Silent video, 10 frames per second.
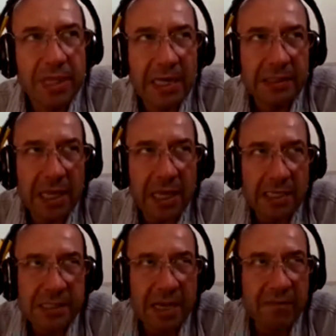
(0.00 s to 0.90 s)

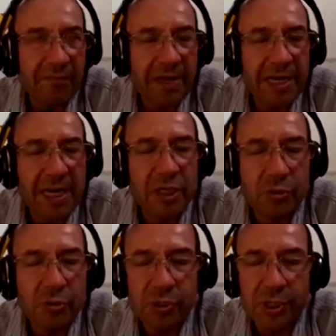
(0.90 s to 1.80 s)
that some final
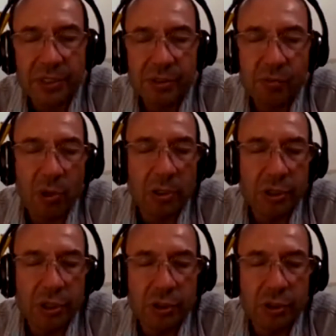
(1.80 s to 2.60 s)
users want